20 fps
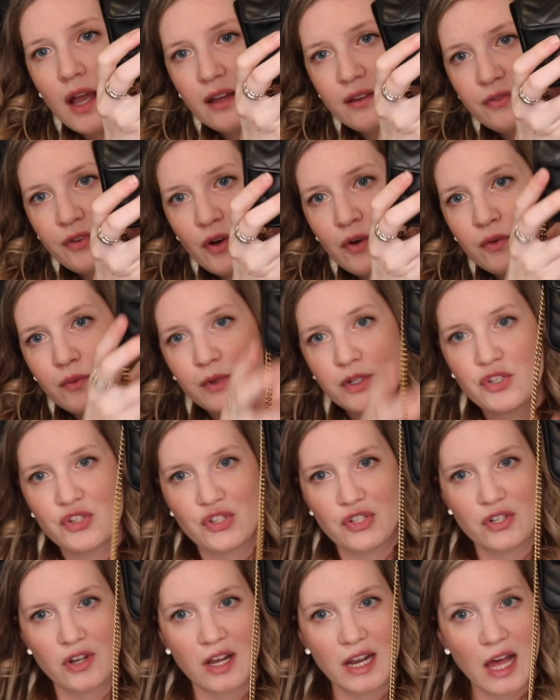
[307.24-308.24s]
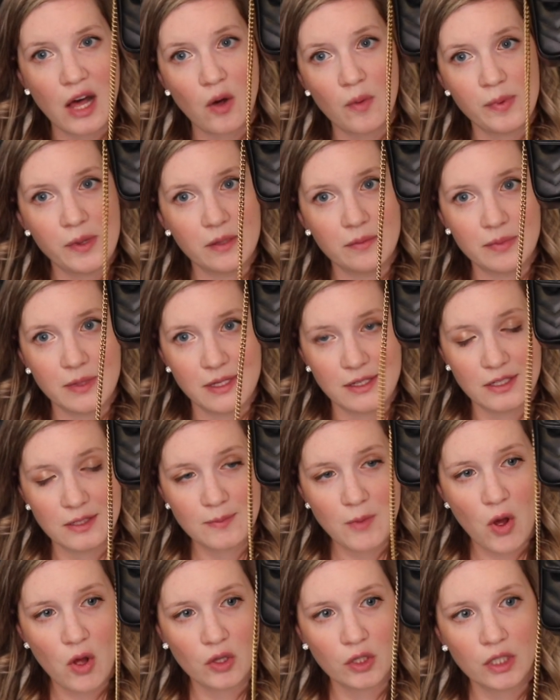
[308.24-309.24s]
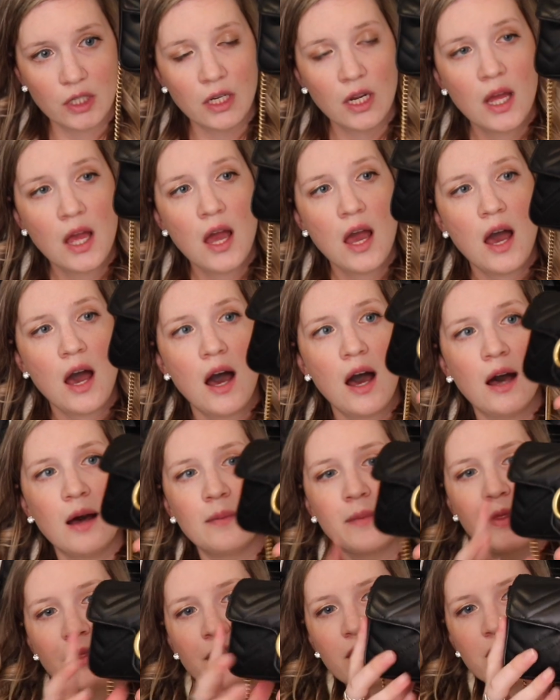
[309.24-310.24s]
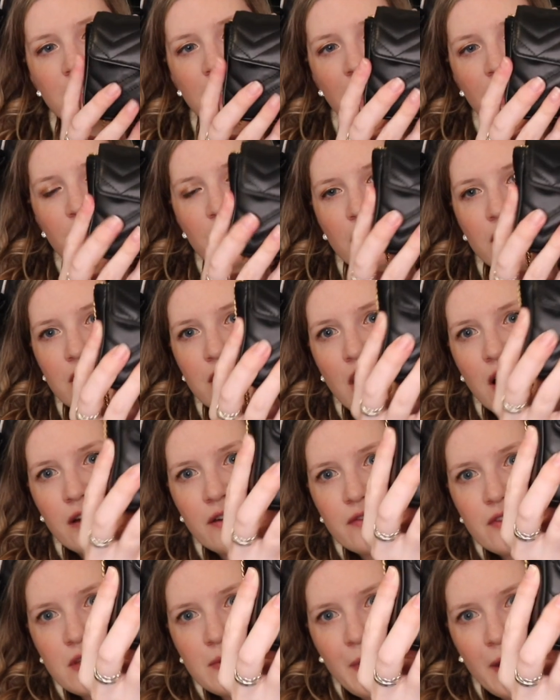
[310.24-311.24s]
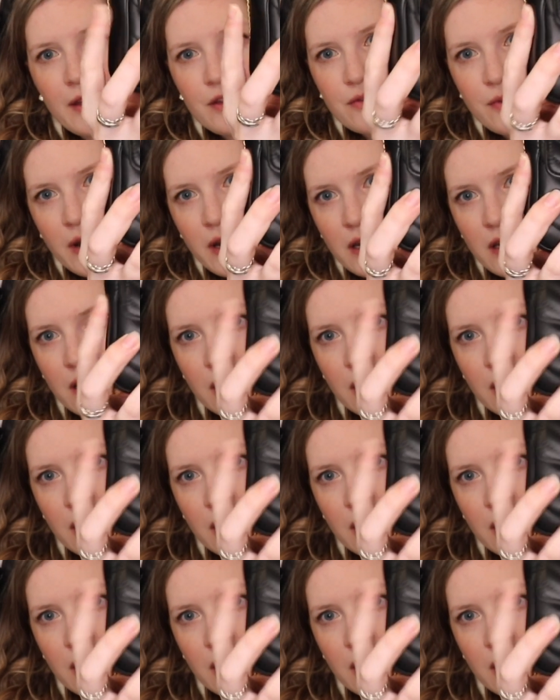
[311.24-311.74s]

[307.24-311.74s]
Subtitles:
iPhone, which does not help it be smaller. There's actually a ton of space right